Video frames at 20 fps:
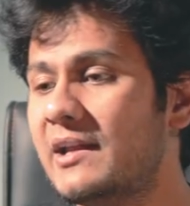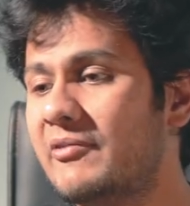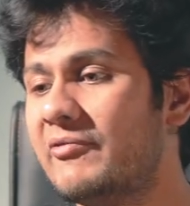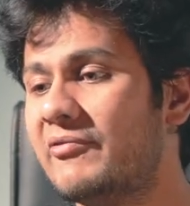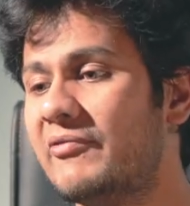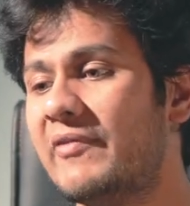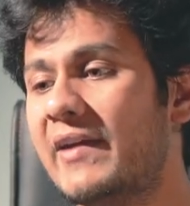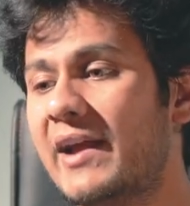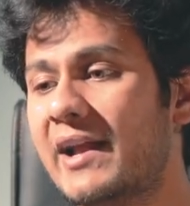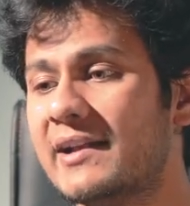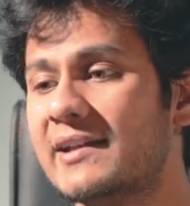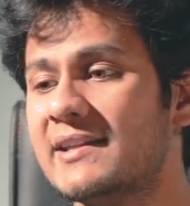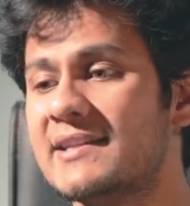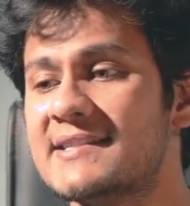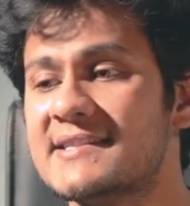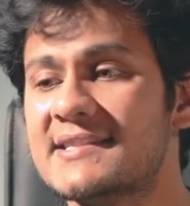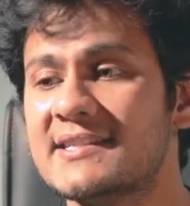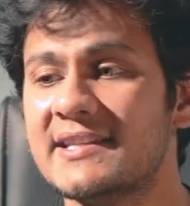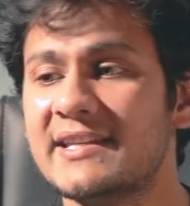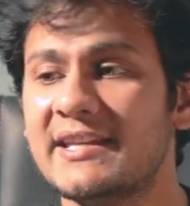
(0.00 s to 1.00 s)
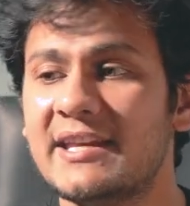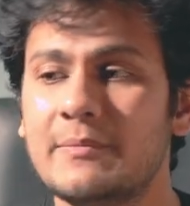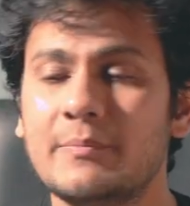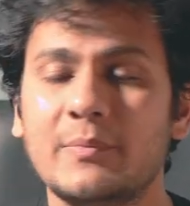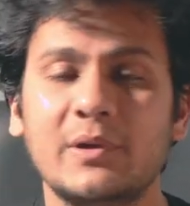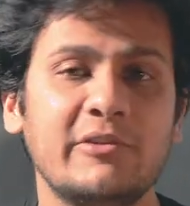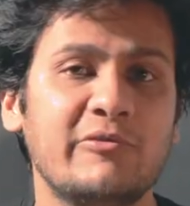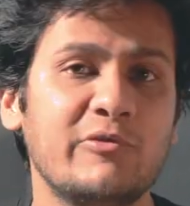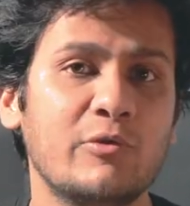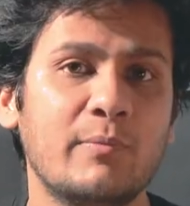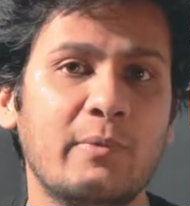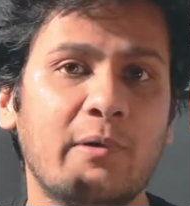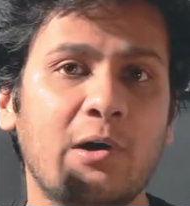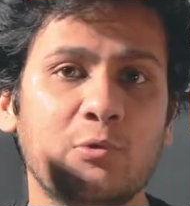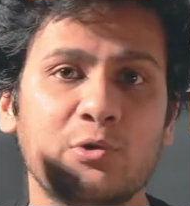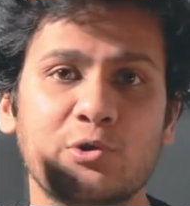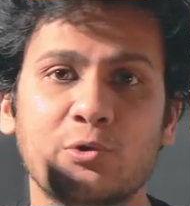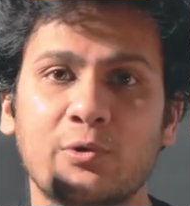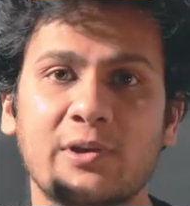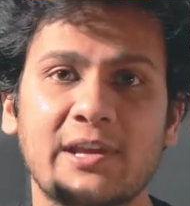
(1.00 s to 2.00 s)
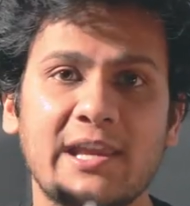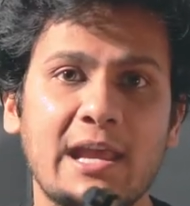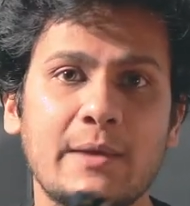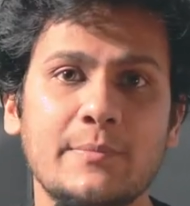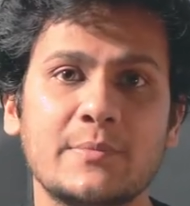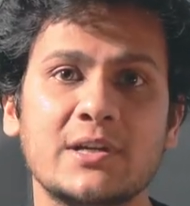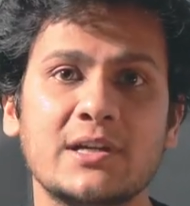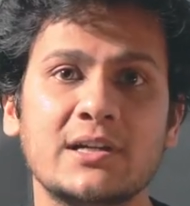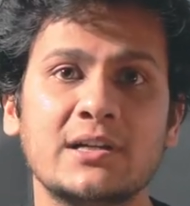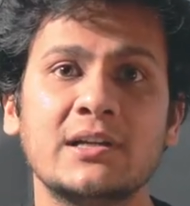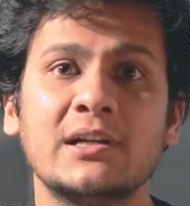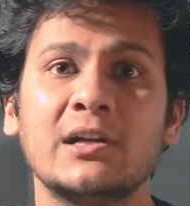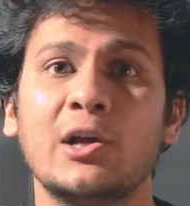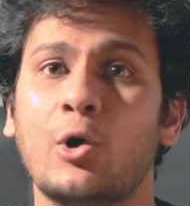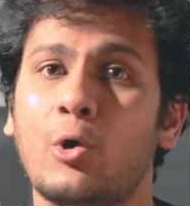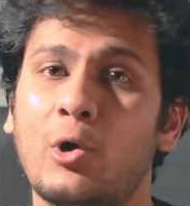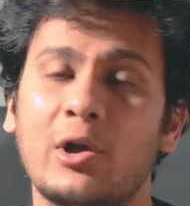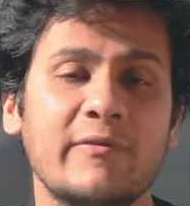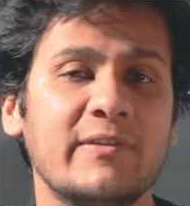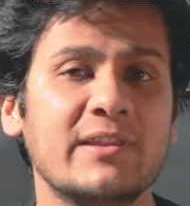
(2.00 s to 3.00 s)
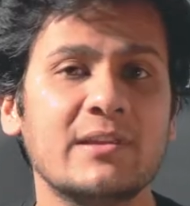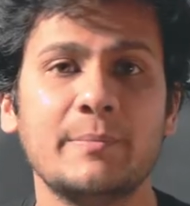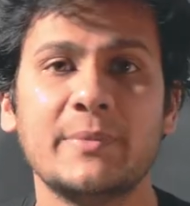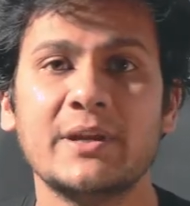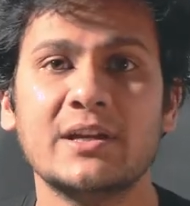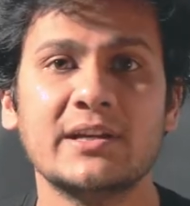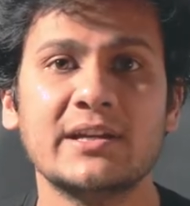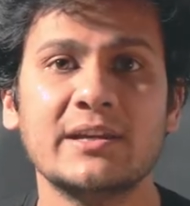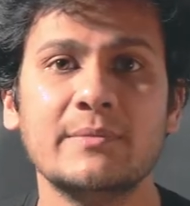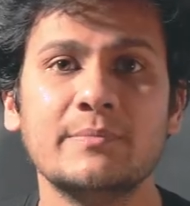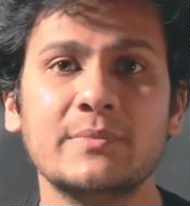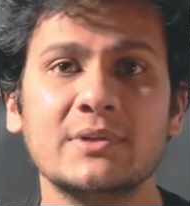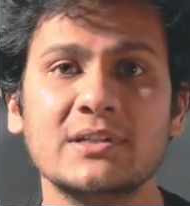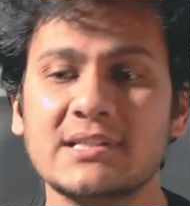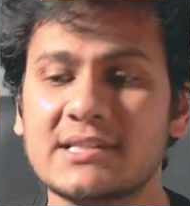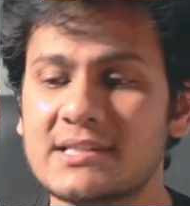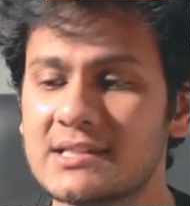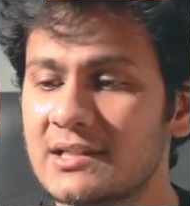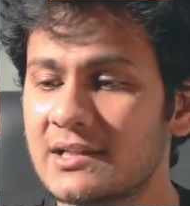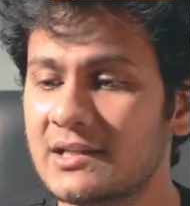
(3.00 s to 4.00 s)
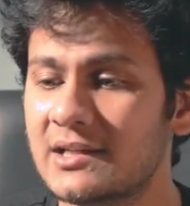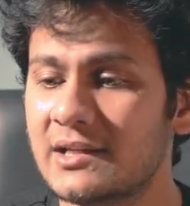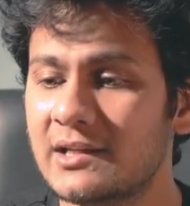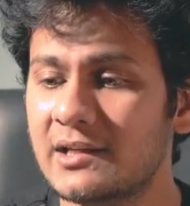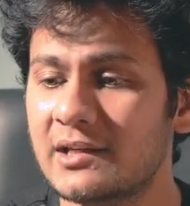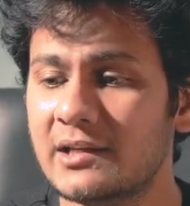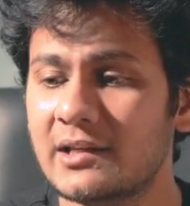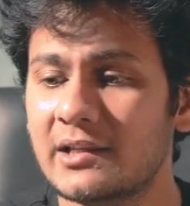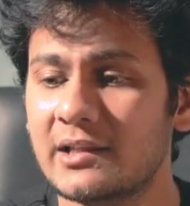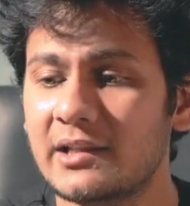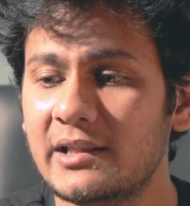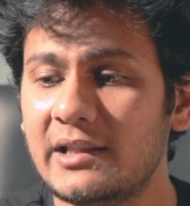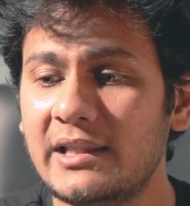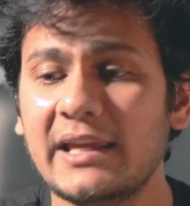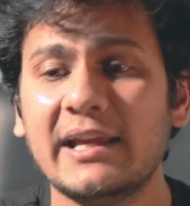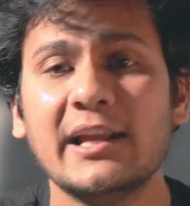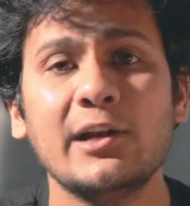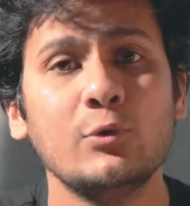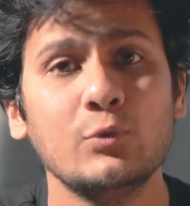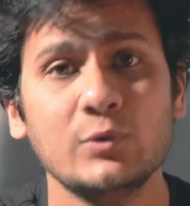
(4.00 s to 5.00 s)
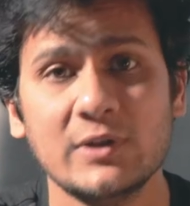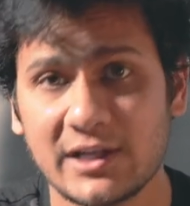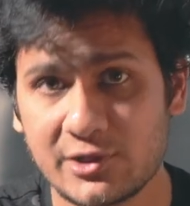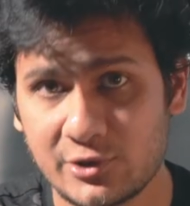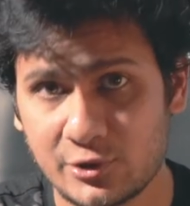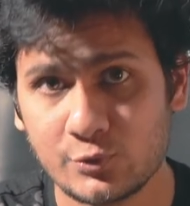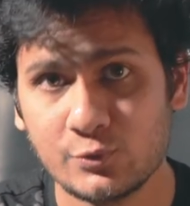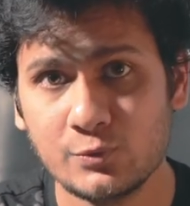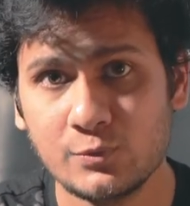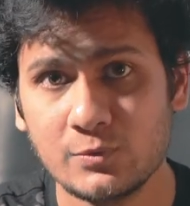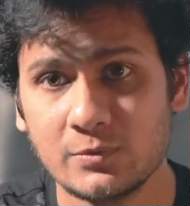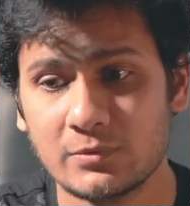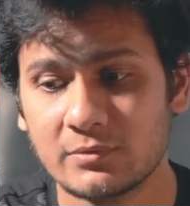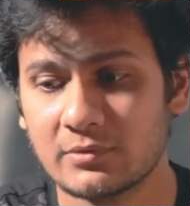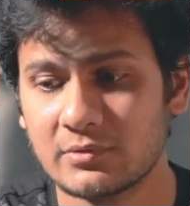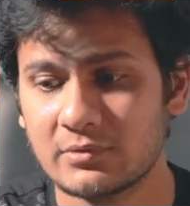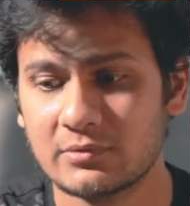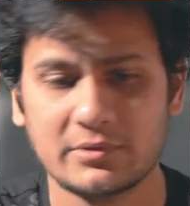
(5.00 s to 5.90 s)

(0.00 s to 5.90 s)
In fact, this gimbal, if you mount your camera or even the bigger gimbals, they can do that too,